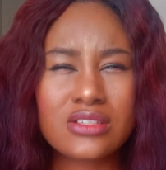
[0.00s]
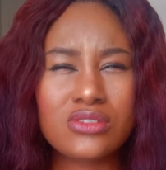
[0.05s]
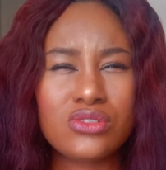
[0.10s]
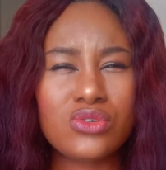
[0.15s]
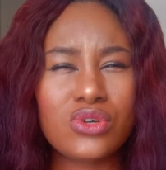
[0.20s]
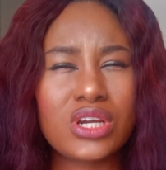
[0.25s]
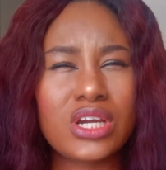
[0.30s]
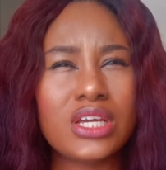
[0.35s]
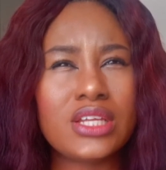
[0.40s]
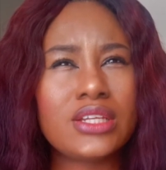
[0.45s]

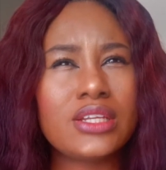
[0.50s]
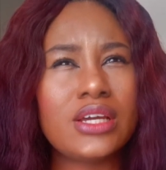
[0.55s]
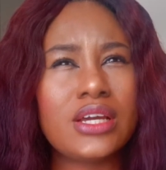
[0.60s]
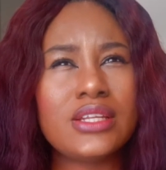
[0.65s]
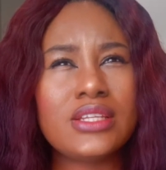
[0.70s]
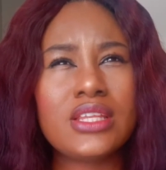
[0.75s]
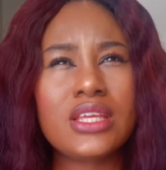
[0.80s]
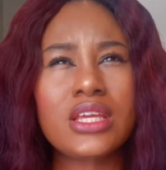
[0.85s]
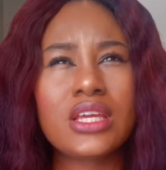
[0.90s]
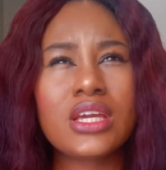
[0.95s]
can I
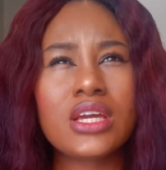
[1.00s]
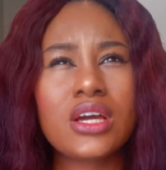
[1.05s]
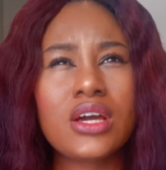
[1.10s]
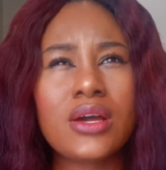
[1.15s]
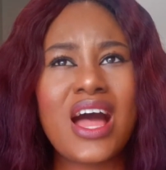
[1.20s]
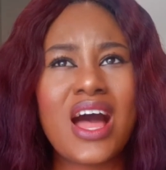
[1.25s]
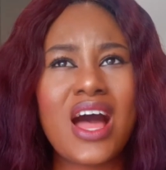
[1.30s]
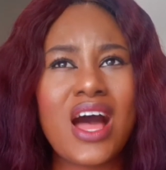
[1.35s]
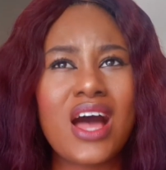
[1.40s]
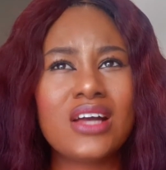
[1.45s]
think
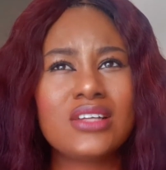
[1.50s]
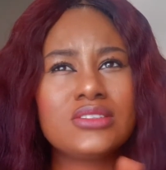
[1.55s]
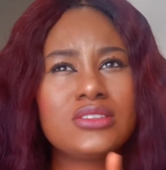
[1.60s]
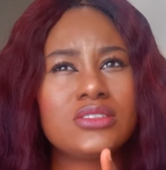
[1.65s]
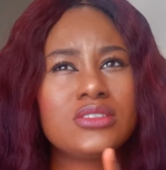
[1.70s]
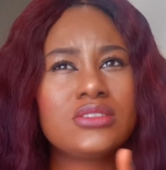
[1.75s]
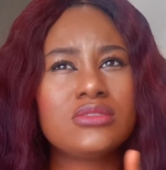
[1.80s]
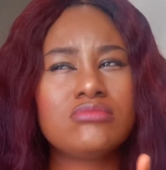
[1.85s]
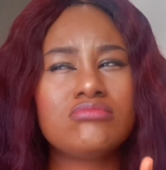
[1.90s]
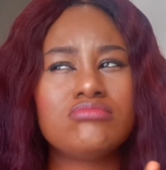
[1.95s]
add
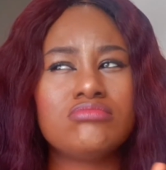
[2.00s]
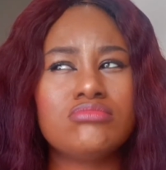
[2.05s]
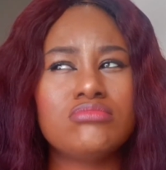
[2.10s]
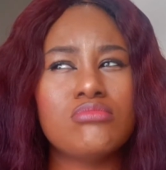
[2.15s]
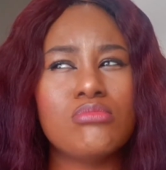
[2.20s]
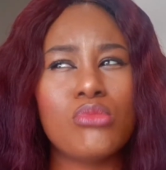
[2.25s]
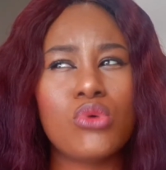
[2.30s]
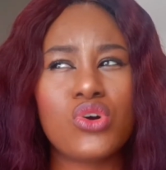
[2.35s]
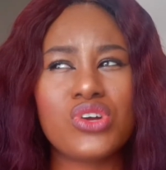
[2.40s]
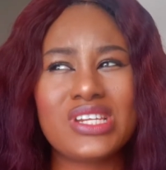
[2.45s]

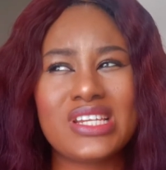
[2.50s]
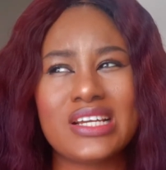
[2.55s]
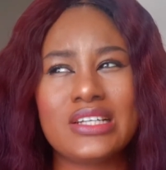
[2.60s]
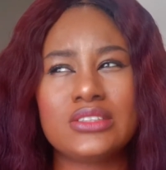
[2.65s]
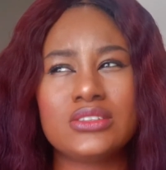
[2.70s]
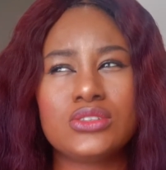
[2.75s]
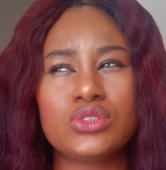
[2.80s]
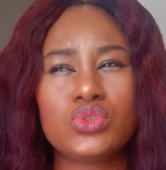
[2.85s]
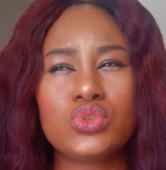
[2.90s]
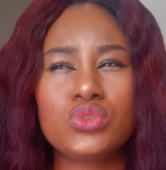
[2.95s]
more
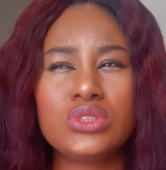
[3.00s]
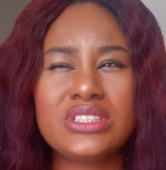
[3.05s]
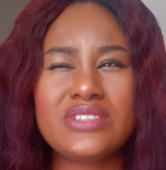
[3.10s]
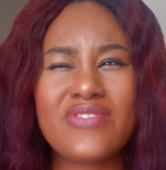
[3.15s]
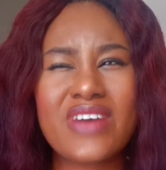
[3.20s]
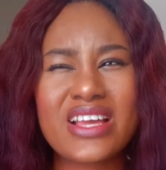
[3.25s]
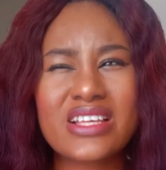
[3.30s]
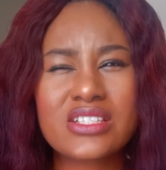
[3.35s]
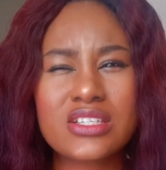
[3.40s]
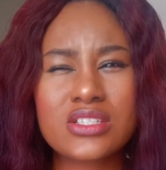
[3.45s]
than 2
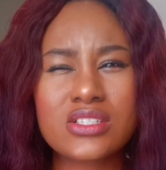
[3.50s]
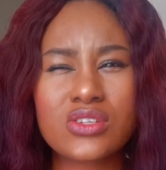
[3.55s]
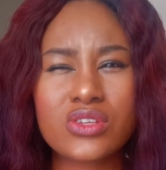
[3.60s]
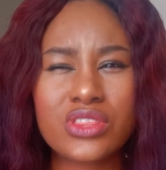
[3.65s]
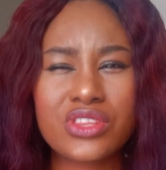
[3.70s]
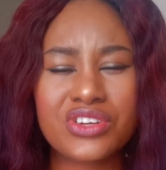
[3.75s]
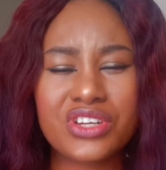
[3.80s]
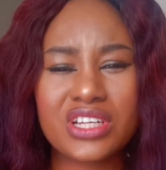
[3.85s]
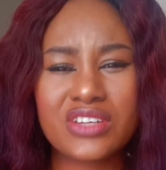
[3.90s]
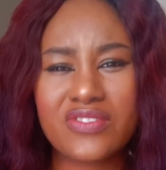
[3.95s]
devices or
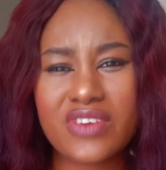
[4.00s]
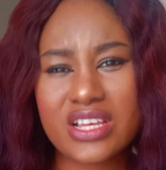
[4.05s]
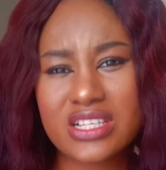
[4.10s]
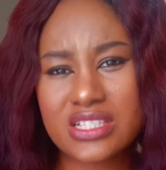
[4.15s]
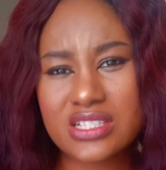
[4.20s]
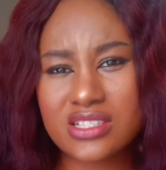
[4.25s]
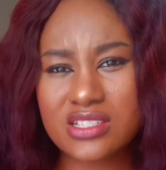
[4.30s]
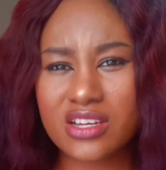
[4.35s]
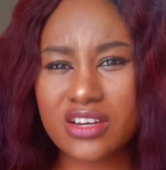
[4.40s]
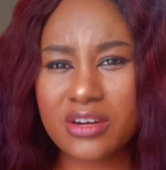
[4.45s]
3
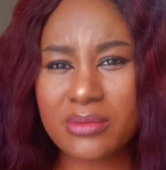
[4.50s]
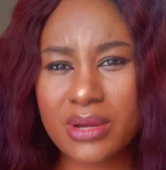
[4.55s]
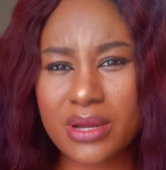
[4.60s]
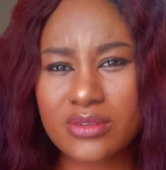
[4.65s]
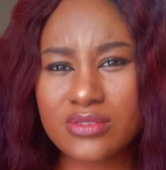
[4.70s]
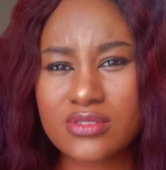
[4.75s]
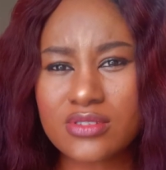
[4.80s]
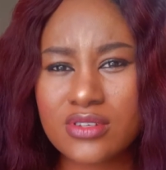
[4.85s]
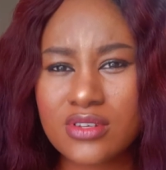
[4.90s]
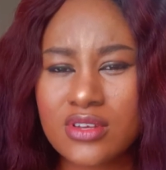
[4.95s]
devices
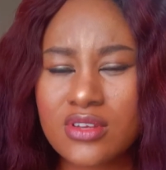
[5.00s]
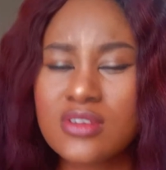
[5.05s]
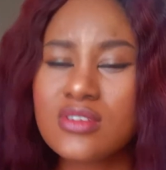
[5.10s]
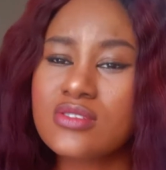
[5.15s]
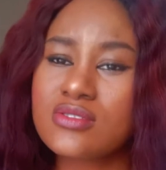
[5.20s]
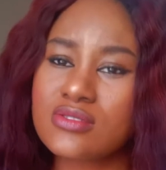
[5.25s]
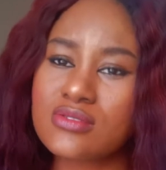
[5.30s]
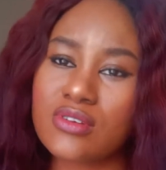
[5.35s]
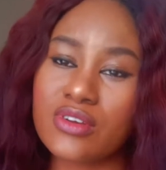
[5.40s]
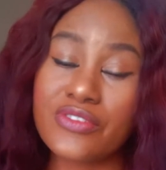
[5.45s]
thereabouts.
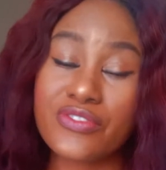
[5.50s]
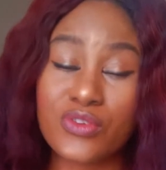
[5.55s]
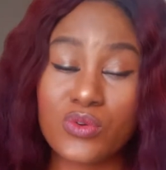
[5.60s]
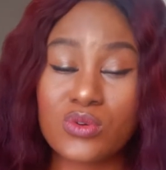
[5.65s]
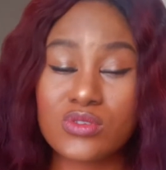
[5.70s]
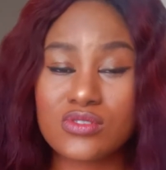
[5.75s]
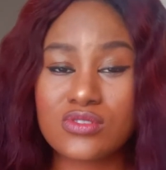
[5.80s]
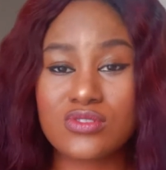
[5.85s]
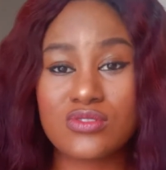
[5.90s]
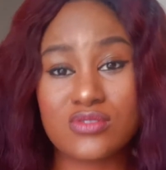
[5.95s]
So if you
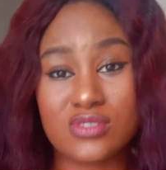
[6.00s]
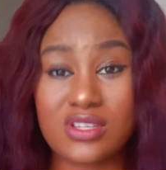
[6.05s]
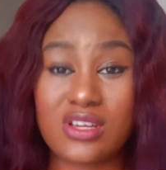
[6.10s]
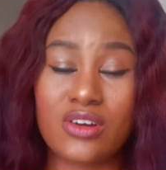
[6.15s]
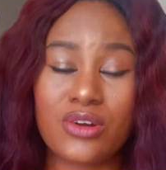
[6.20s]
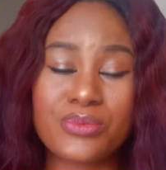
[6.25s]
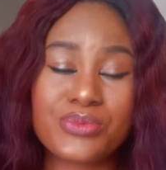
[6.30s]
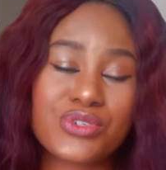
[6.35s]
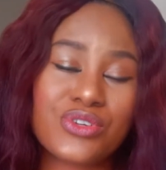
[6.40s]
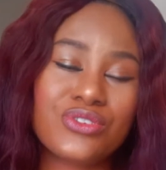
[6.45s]
want to use
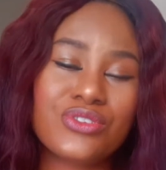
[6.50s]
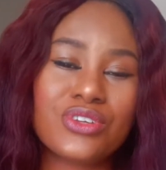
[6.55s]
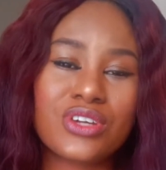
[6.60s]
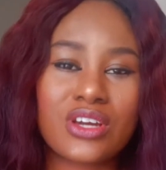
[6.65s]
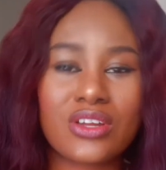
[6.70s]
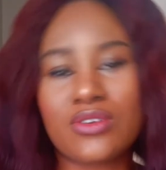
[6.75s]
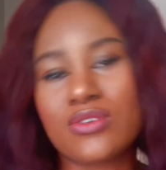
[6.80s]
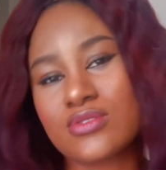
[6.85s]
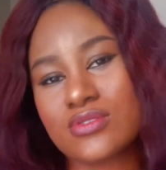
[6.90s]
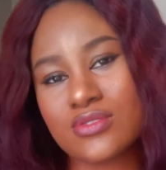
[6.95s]
that option, you
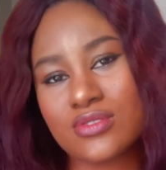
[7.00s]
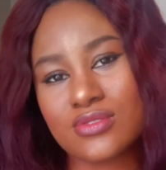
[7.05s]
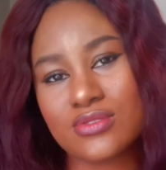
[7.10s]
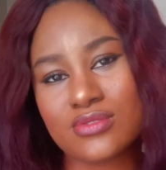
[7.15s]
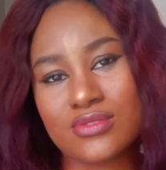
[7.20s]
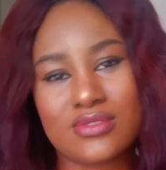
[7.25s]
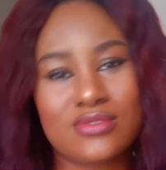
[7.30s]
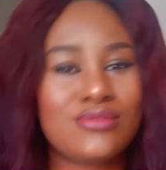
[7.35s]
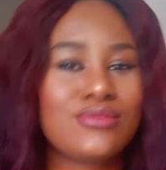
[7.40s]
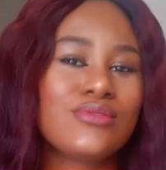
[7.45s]
can also
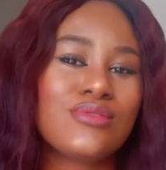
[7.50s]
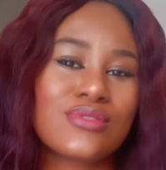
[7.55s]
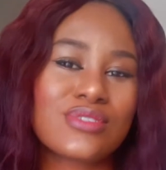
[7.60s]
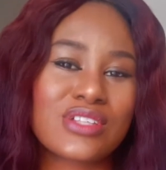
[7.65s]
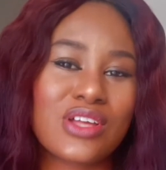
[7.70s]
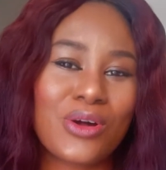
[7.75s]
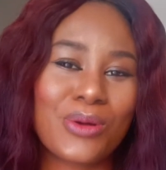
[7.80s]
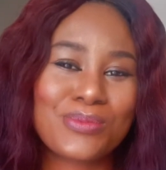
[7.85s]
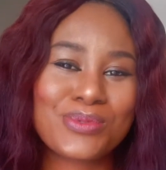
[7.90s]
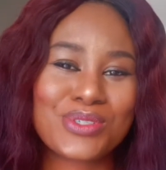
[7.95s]
use
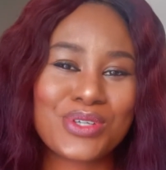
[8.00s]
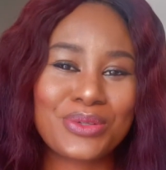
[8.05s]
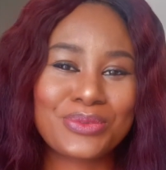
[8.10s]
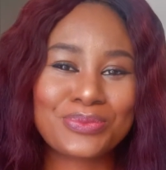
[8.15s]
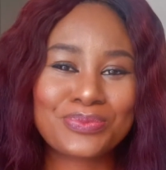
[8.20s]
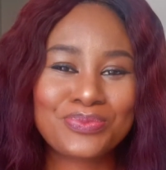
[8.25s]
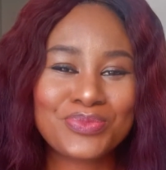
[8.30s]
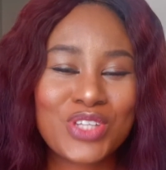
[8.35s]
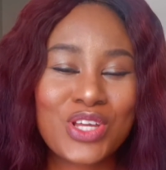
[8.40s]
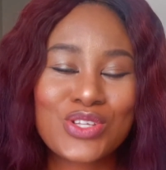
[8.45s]
that option.
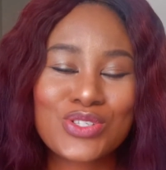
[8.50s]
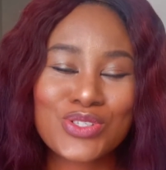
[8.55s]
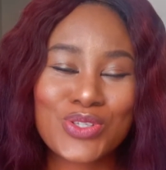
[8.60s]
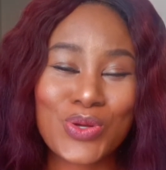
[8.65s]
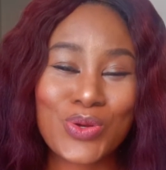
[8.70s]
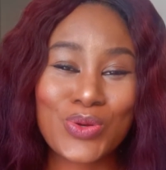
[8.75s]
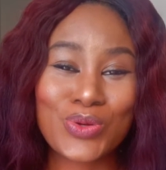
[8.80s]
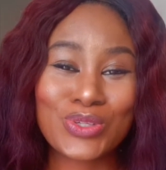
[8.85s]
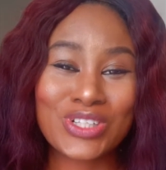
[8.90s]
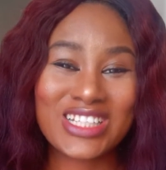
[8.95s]

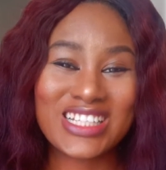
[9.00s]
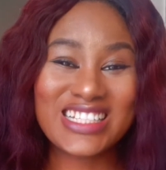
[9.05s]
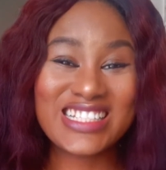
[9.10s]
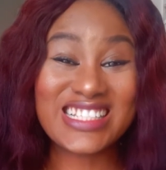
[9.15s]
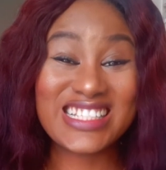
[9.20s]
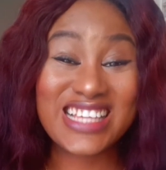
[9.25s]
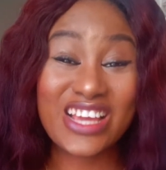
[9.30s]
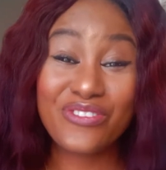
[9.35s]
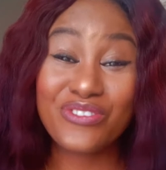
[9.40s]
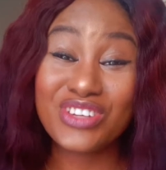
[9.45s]
So
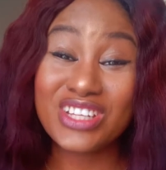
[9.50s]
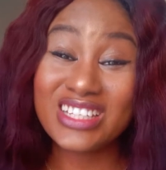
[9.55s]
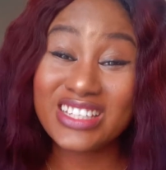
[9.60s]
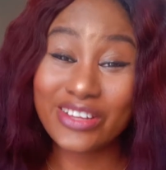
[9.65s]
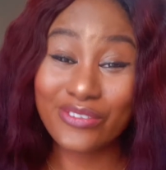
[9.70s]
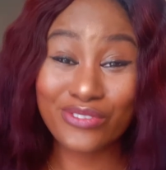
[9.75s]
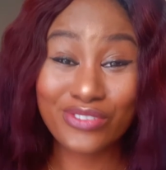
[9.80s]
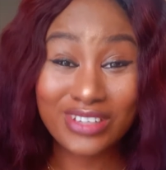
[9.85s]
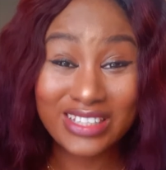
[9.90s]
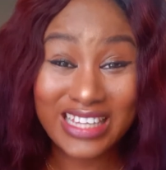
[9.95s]

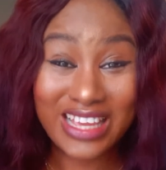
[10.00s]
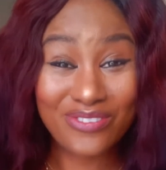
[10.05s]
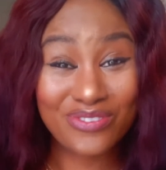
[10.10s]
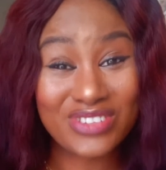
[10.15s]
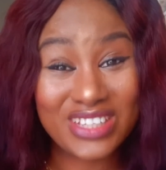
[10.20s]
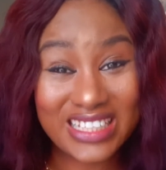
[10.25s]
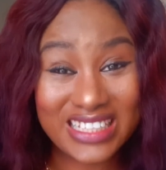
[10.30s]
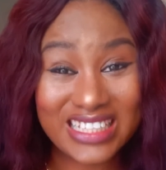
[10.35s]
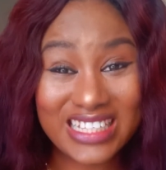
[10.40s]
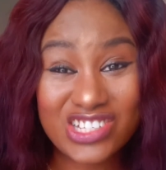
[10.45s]

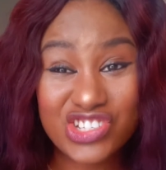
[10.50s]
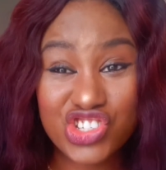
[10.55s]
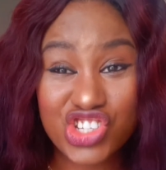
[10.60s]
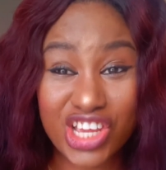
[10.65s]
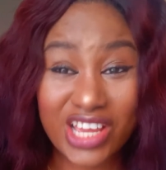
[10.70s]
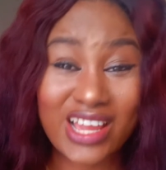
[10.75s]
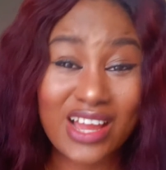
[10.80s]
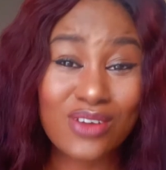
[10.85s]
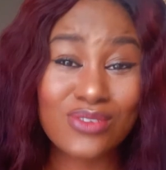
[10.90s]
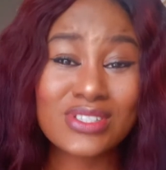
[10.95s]
definitely
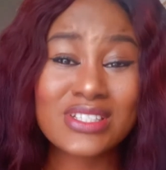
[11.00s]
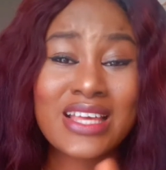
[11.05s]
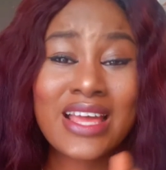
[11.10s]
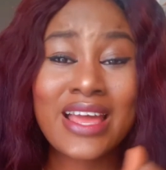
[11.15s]
check out